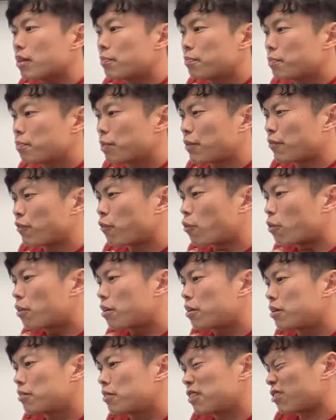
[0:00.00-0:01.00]

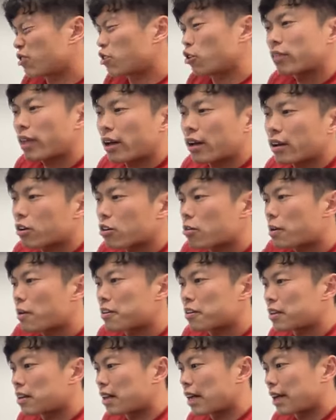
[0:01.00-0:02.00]
Before a long time ago,
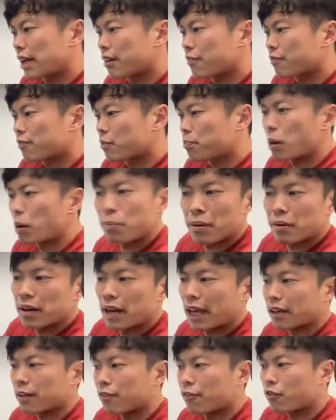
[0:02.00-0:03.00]
probably
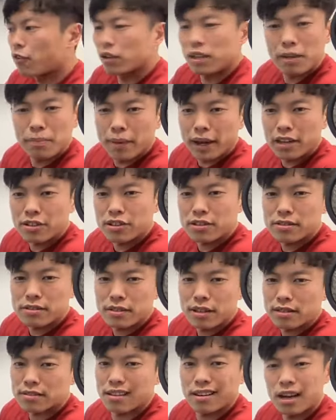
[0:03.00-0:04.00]
like 40 pages.
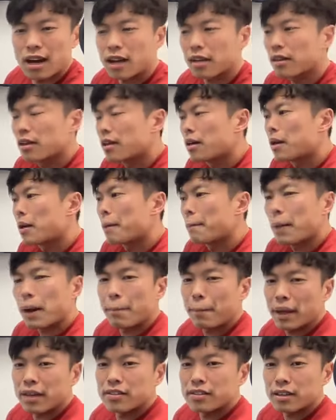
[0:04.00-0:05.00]
That's a lot. But
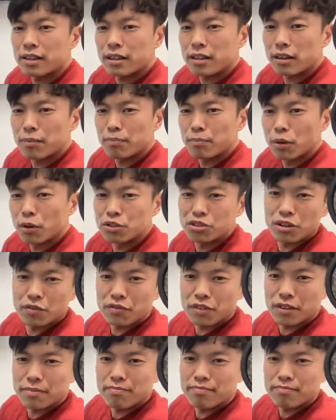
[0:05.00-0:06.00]
basically, the most of
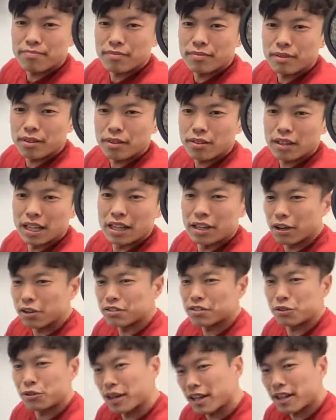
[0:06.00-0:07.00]
the details
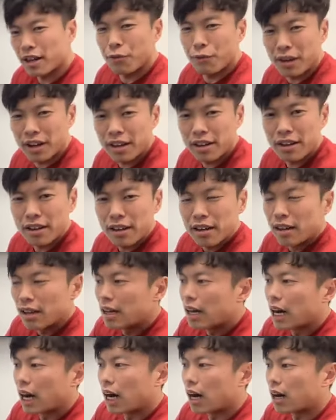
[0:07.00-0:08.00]
you cannot really
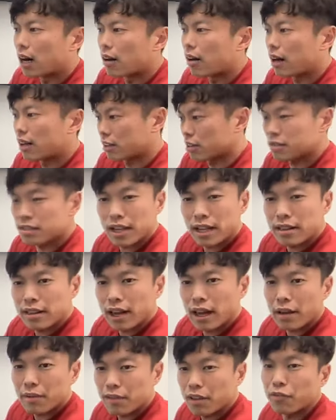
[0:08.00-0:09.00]
understand
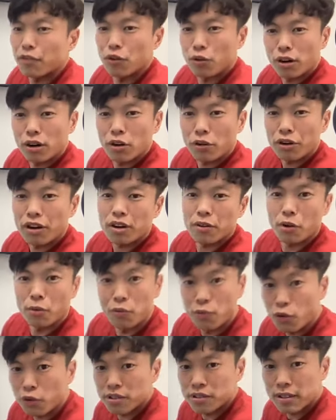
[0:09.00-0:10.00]
that. If you're a lawyer, of
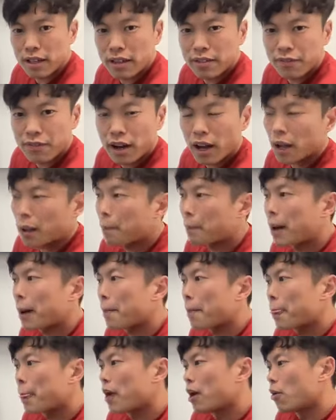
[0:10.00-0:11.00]
course, that's fine.
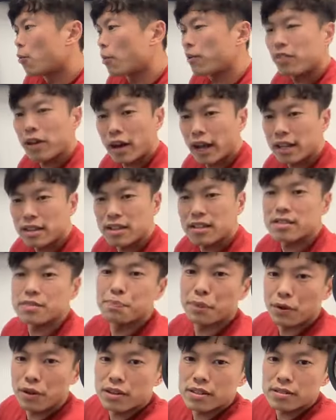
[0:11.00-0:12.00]
But without any
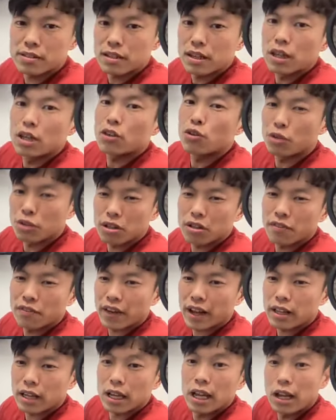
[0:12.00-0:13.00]
experience, you need to
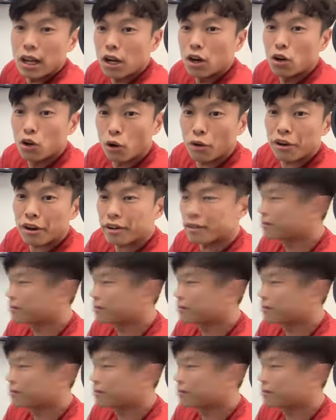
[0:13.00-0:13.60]
find a lawyer.